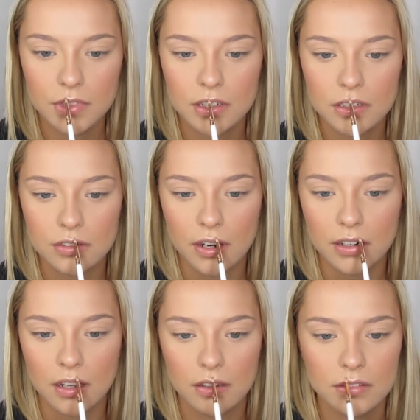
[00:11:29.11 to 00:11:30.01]
and just
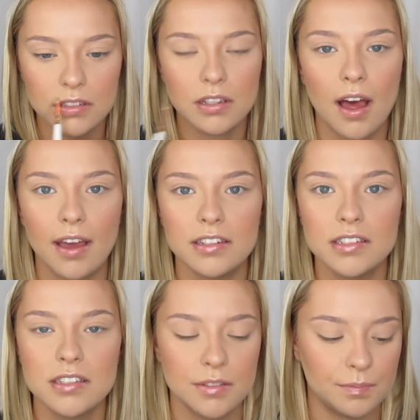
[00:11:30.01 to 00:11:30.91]
write down those
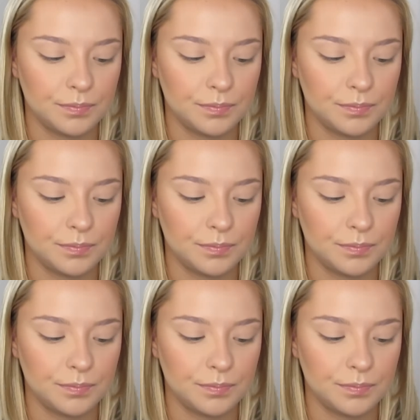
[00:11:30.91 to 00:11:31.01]
lines.